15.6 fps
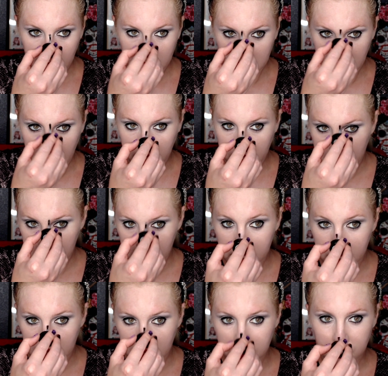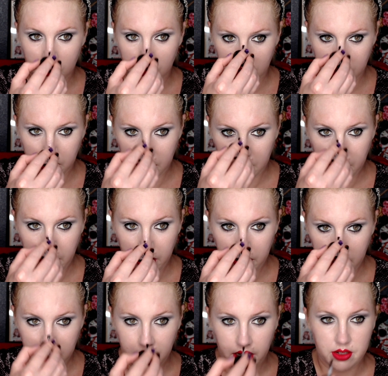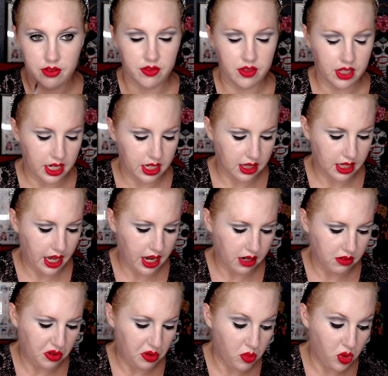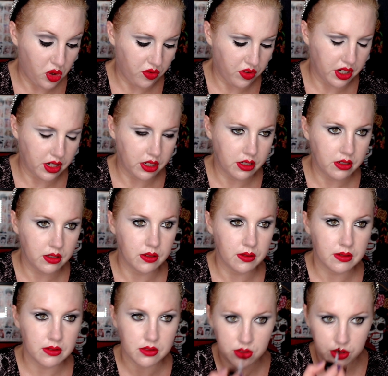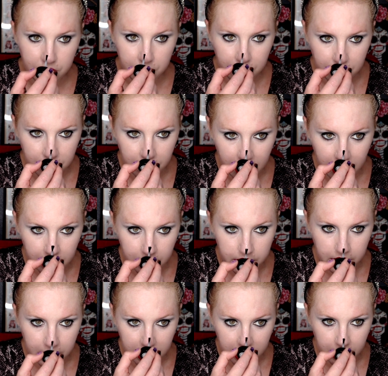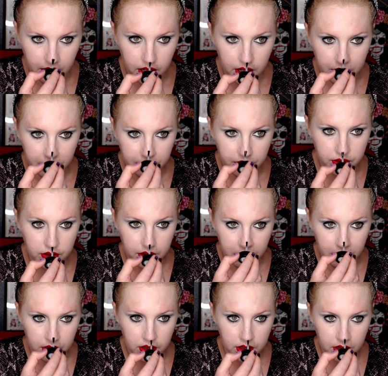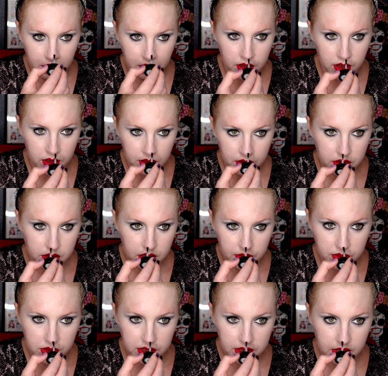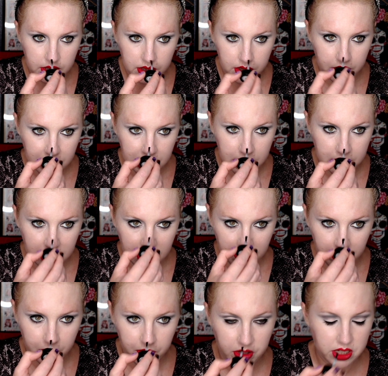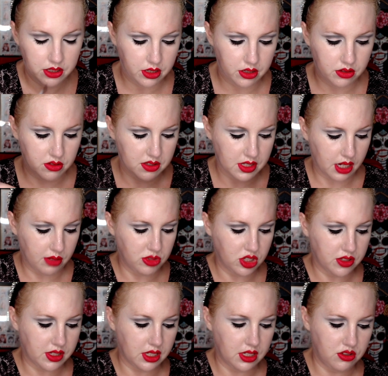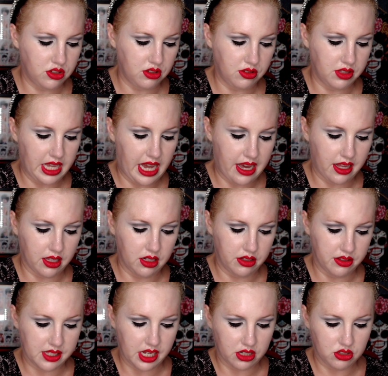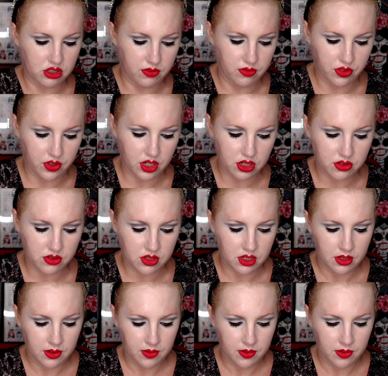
Telesis or any kind of like that remover to get it off. So I'm just going to go to the tip of my nose and I'm just going to do that little section first.